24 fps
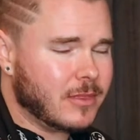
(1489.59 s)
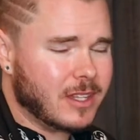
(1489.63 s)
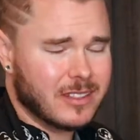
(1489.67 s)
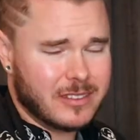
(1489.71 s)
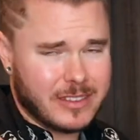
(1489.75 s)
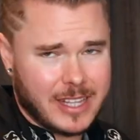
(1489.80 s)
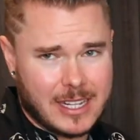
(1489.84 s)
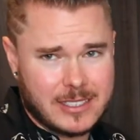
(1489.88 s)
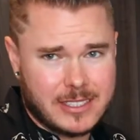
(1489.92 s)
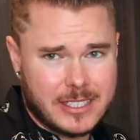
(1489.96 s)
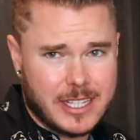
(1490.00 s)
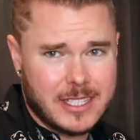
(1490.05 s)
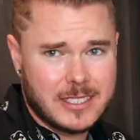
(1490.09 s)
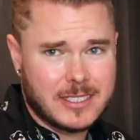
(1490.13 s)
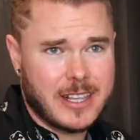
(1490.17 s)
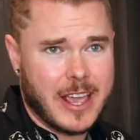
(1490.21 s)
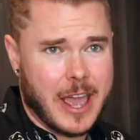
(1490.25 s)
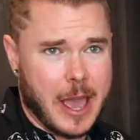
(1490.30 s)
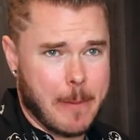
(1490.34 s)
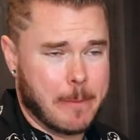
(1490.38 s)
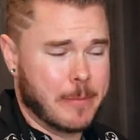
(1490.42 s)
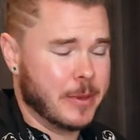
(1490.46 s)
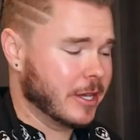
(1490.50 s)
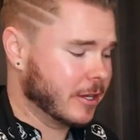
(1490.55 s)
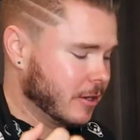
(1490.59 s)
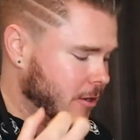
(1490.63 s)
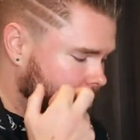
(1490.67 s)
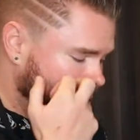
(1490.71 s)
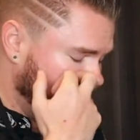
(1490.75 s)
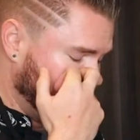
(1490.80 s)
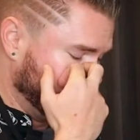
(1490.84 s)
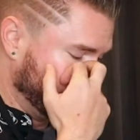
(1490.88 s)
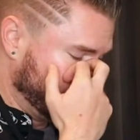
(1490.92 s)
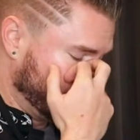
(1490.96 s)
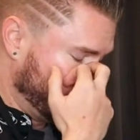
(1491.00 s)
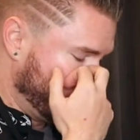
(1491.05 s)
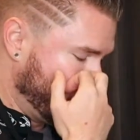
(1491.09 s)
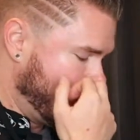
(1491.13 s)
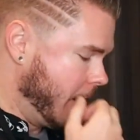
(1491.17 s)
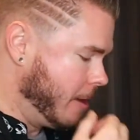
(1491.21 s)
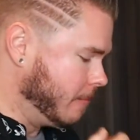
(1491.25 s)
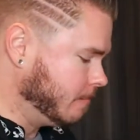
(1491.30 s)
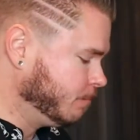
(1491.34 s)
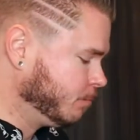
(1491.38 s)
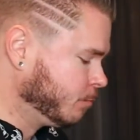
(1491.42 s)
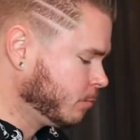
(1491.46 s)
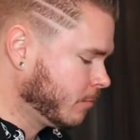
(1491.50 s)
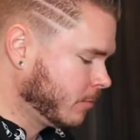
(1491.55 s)
That tastes epic. Holy
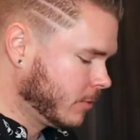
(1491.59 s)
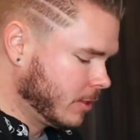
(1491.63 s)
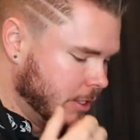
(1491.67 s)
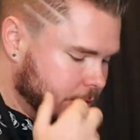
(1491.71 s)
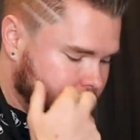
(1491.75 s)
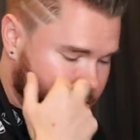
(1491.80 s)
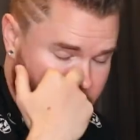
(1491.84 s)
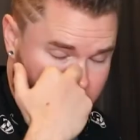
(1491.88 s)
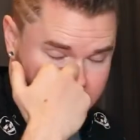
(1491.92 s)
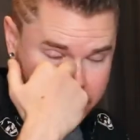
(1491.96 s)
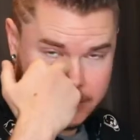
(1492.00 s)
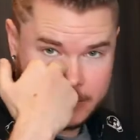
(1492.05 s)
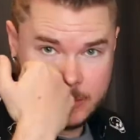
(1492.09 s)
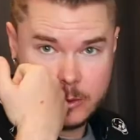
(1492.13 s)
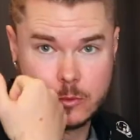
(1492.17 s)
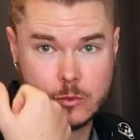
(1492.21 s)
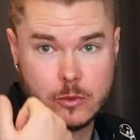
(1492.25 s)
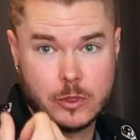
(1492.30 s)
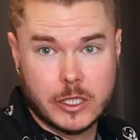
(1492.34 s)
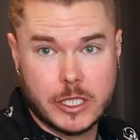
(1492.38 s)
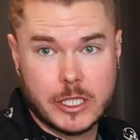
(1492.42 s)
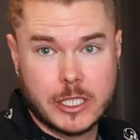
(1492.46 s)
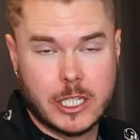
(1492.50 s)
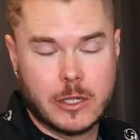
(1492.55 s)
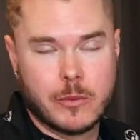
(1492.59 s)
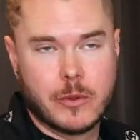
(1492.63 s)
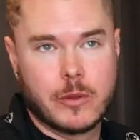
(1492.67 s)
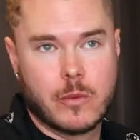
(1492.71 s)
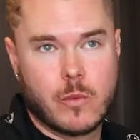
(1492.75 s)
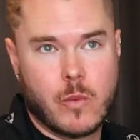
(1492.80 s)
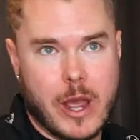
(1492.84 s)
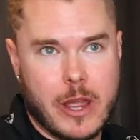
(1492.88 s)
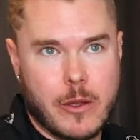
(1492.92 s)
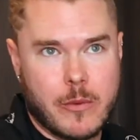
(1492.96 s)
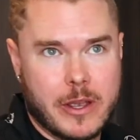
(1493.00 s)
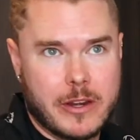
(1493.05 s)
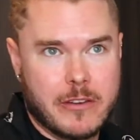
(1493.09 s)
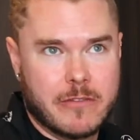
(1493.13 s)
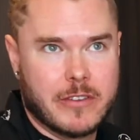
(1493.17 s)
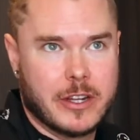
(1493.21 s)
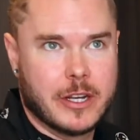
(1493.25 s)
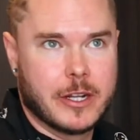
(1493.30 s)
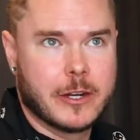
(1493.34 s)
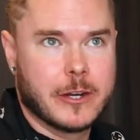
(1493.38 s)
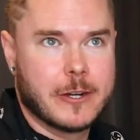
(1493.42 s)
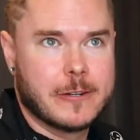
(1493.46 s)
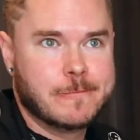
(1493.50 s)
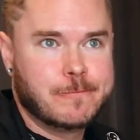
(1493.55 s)
crap. This would also be really good with white wine
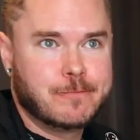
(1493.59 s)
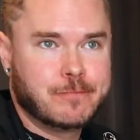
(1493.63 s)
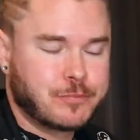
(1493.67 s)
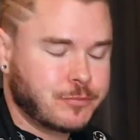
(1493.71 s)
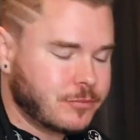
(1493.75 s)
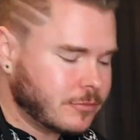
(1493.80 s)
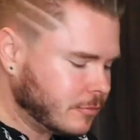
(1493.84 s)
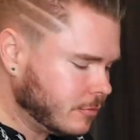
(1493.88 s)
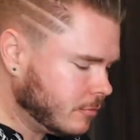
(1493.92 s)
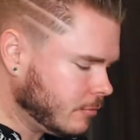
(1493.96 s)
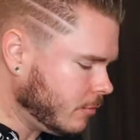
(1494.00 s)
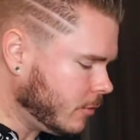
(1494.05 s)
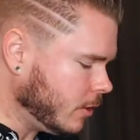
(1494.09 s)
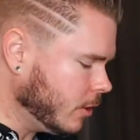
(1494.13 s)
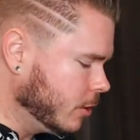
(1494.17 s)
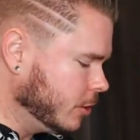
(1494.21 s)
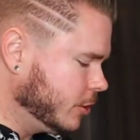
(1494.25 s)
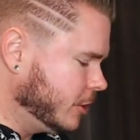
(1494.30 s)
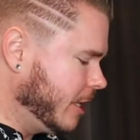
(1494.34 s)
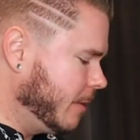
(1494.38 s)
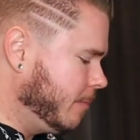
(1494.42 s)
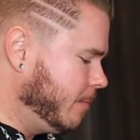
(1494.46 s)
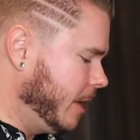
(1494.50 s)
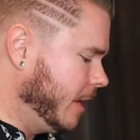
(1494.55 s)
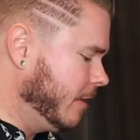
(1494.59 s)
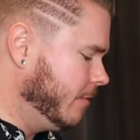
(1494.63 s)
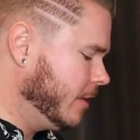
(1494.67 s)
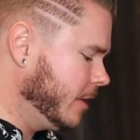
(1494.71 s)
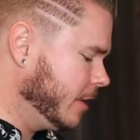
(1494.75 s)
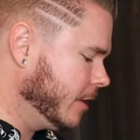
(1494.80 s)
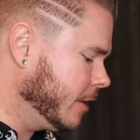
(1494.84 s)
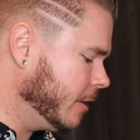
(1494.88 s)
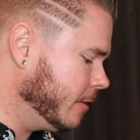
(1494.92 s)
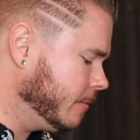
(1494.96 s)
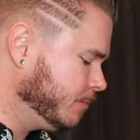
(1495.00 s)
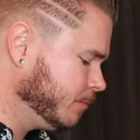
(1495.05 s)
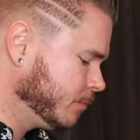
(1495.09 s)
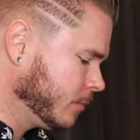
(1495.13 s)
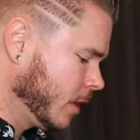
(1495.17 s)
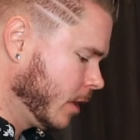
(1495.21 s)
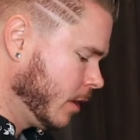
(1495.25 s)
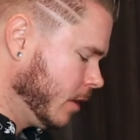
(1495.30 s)
vinegar or champagne vinegar.